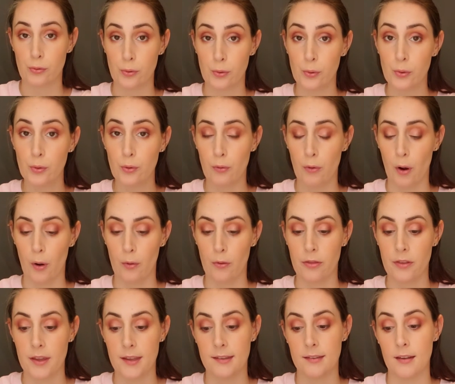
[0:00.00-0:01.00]
True growth
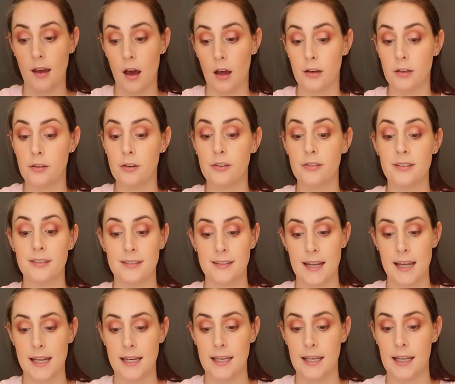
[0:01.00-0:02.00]
is
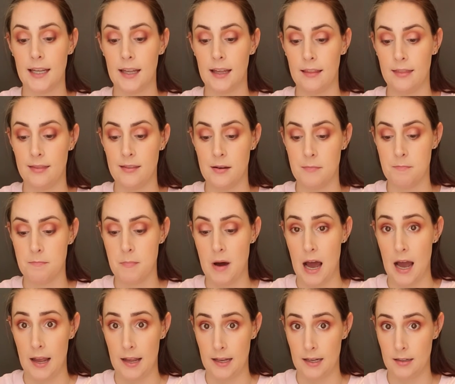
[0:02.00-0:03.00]
understanding the
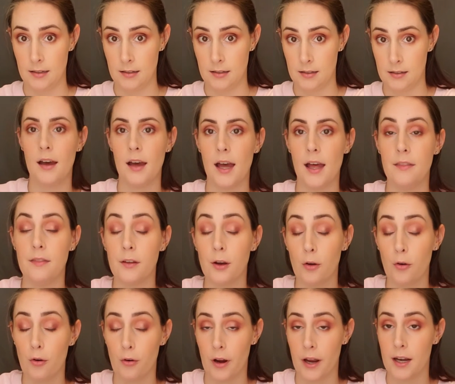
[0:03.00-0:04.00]
mind, and the
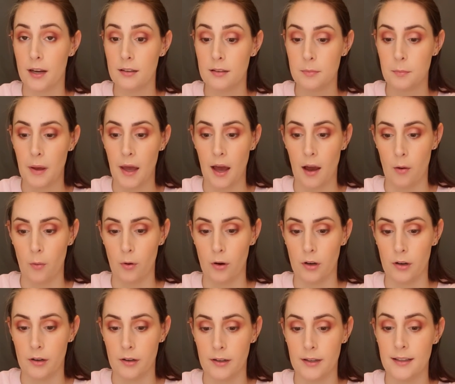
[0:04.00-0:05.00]
greatest
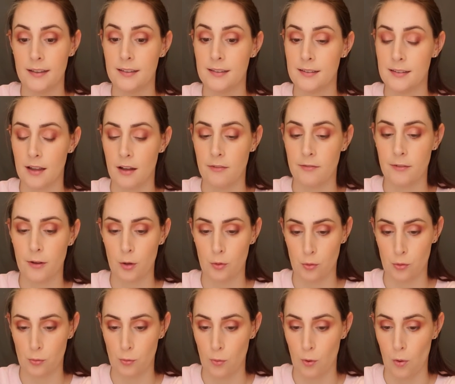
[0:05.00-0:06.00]
power is self
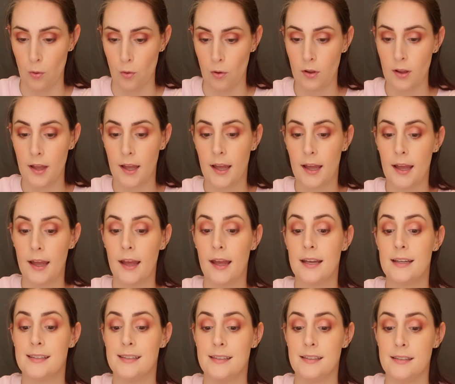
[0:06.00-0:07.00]
control.
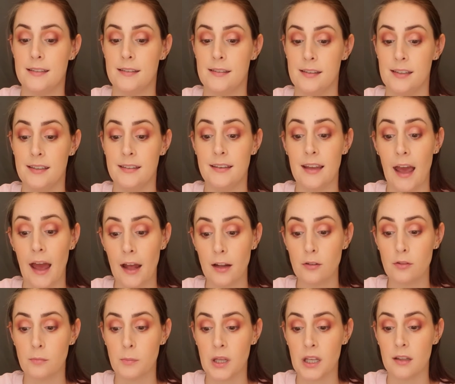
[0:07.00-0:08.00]

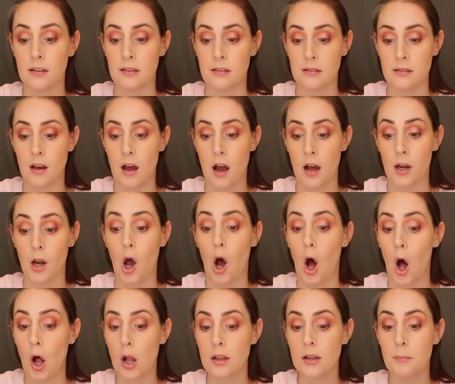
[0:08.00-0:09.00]
Detachment is not
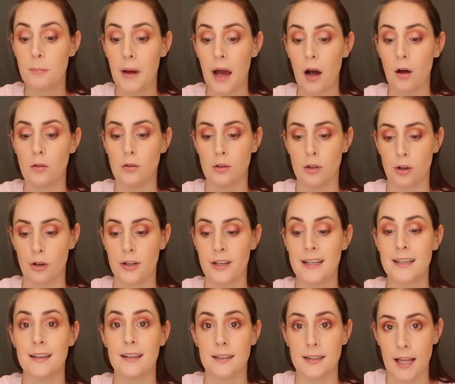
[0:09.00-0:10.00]
all about
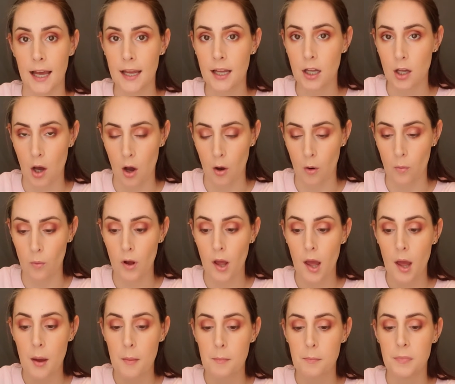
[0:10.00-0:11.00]
learning to let go,
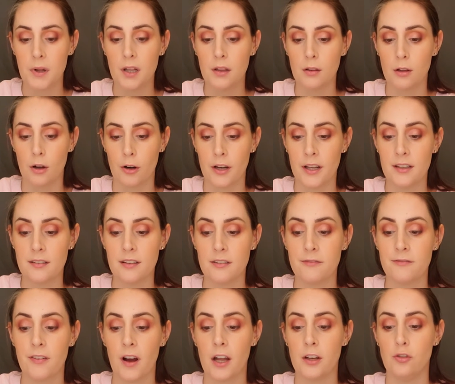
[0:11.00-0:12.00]
but learning to
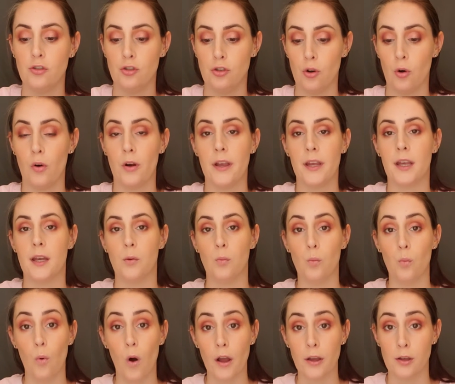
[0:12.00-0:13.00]
find joy
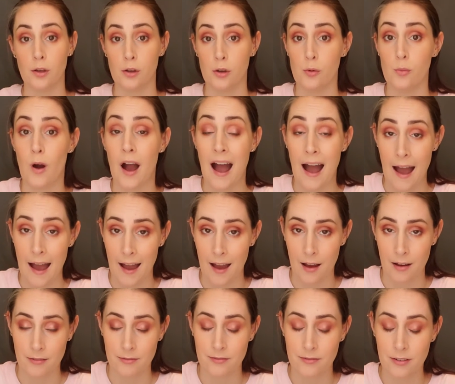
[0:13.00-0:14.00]
in what you
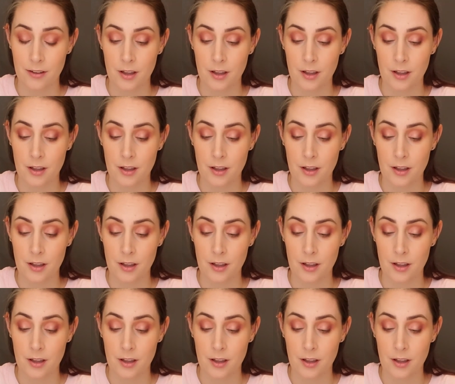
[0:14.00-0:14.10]
have.